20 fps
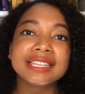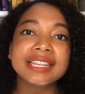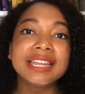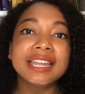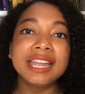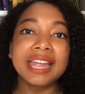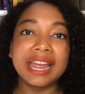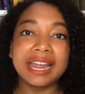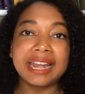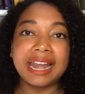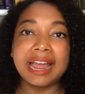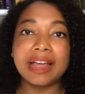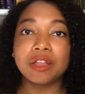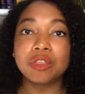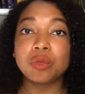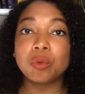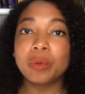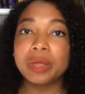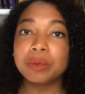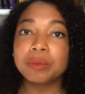and how the
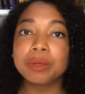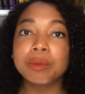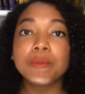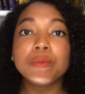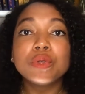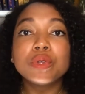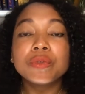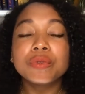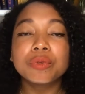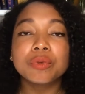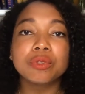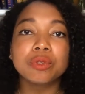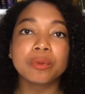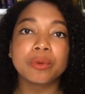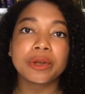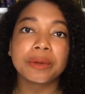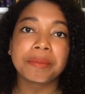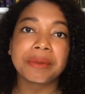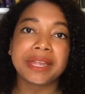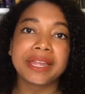way we move through the
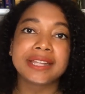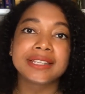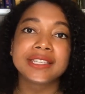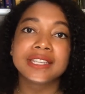workplace